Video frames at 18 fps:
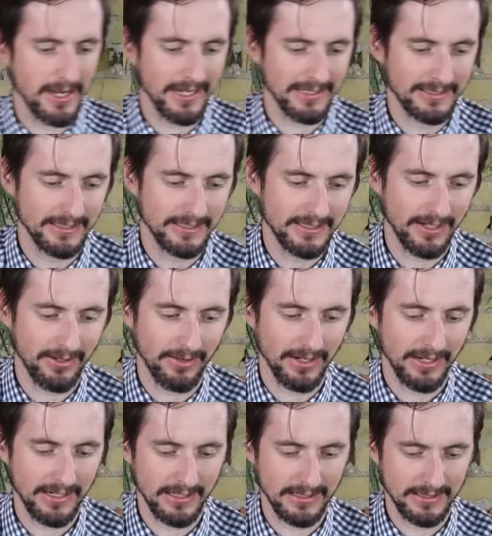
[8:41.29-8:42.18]

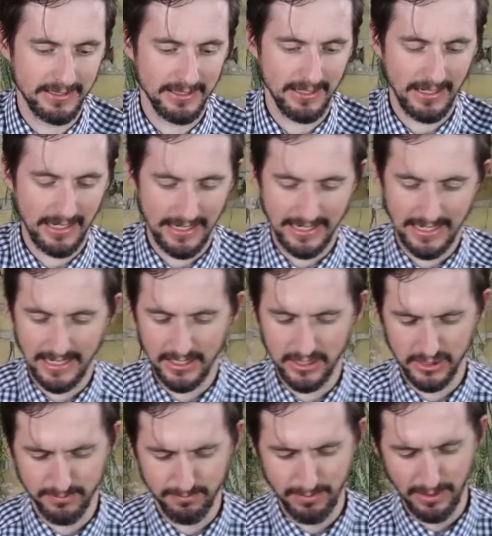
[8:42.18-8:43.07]
necessary because I
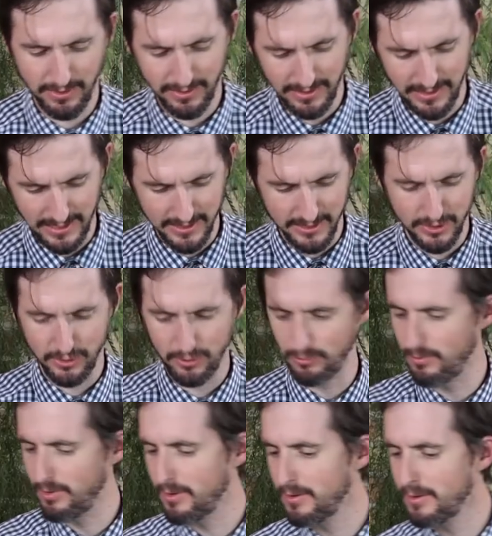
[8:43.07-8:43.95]
can just bury that
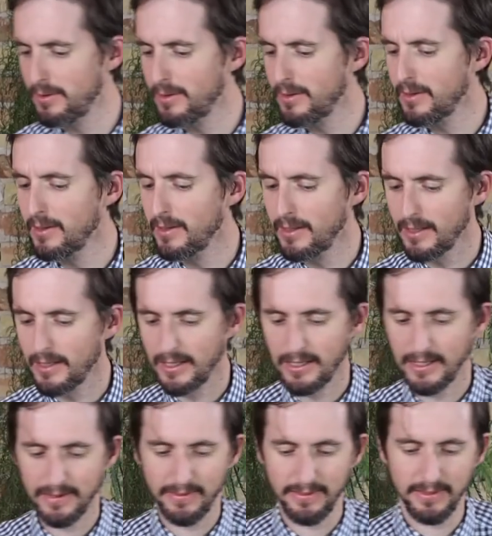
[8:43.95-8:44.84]
tube
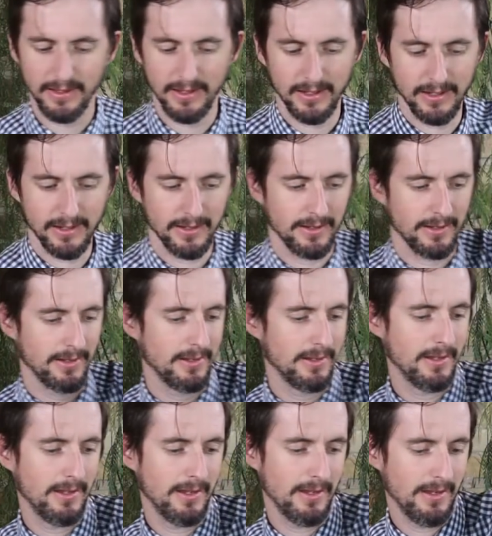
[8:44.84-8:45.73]
in the
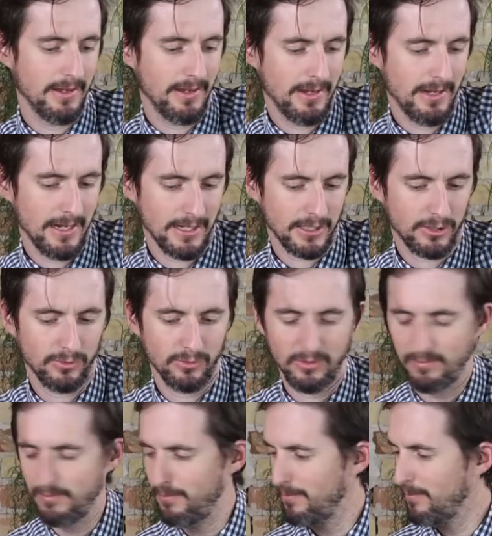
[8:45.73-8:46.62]

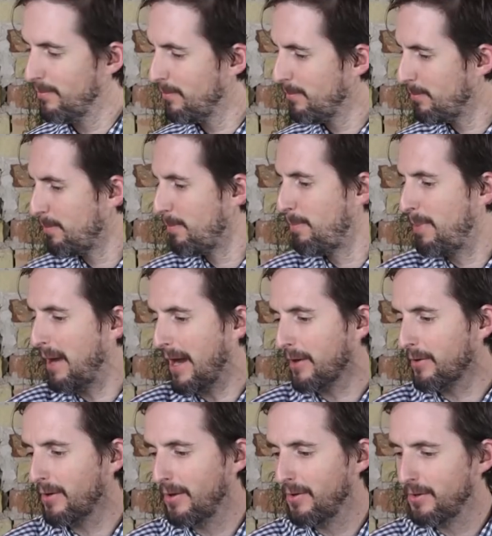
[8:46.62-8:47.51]
actual
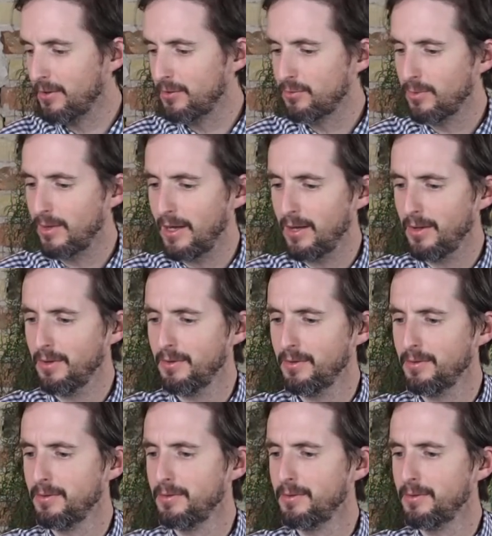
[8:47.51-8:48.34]
background as well,